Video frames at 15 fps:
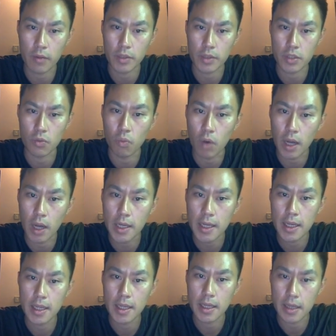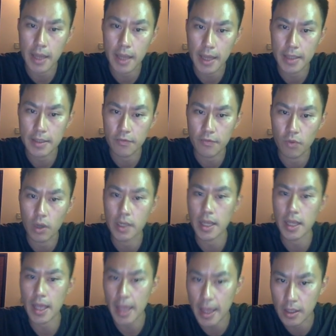Which is 1, negative 1,
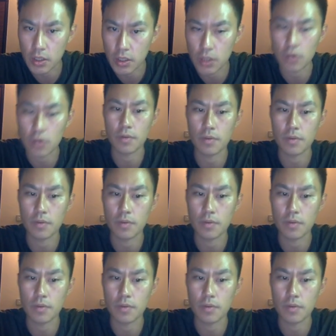and 2.